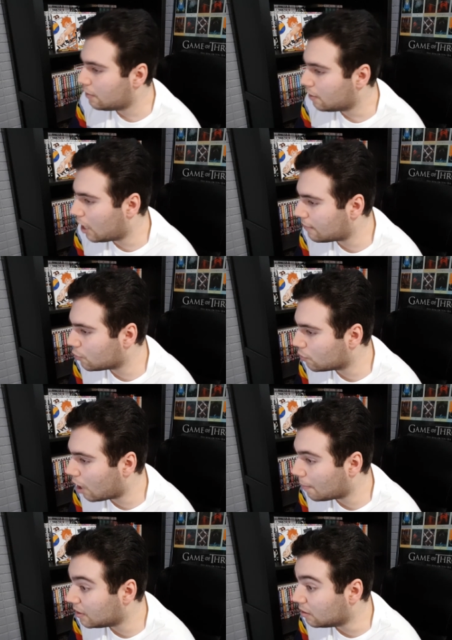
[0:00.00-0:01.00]
they'll have
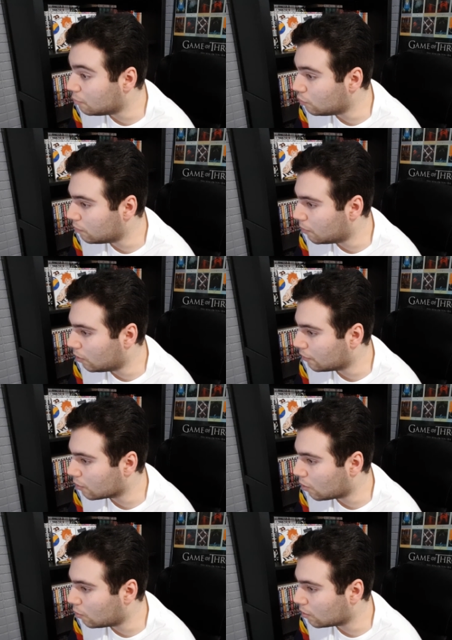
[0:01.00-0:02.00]
Hirugami the Immovable and
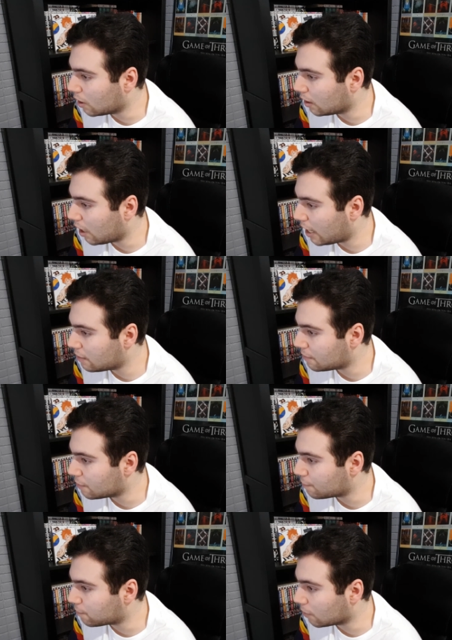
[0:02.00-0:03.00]
their own Goliath in
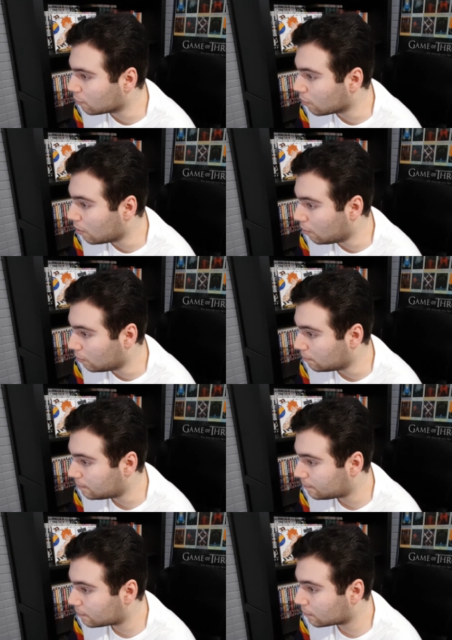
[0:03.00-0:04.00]
the front row.
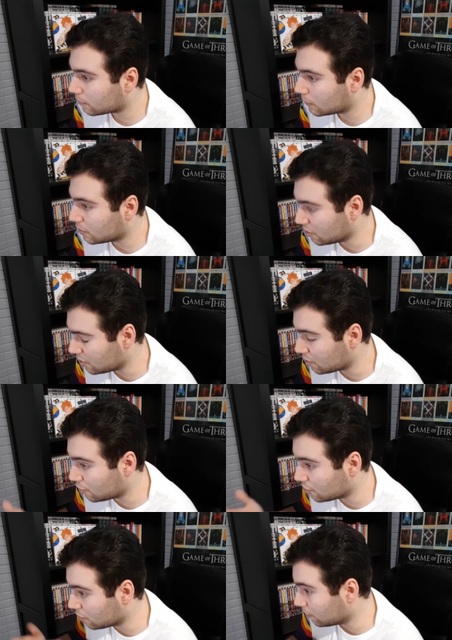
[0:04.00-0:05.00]
See,
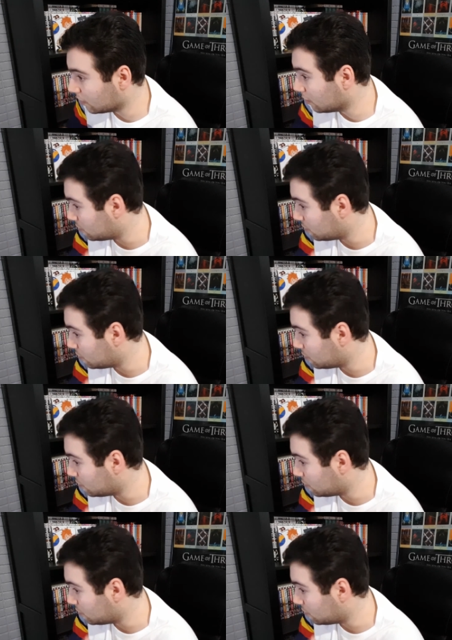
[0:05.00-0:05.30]
such as over there